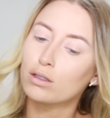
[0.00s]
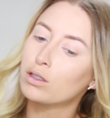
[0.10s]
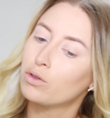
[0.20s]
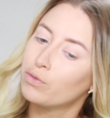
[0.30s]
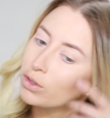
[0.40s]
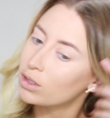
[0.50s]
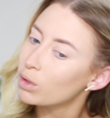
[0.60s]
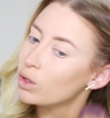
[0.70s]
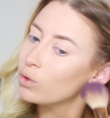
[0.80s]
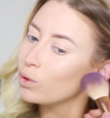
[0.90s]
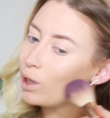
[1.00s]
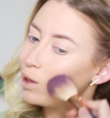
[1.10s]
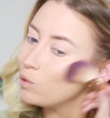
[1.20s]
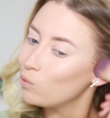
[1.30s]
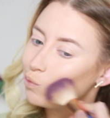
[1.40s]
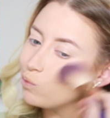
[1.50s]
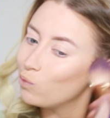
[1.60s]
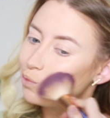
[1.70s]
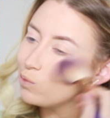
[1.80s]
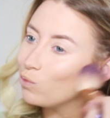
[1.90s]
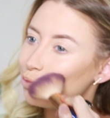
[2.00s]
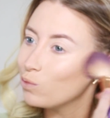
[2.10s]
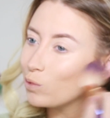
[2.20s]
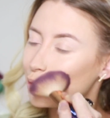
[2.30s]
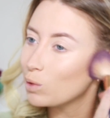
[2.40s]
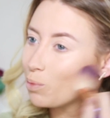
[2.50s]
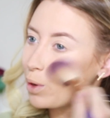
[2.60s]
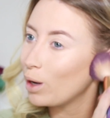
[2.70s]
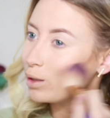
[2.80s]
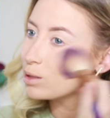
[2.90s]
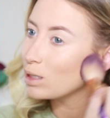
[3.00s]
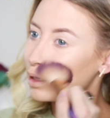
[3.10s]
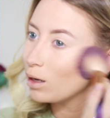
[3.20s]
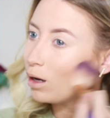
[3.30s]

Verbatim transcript: So first with Hoola, just bronzing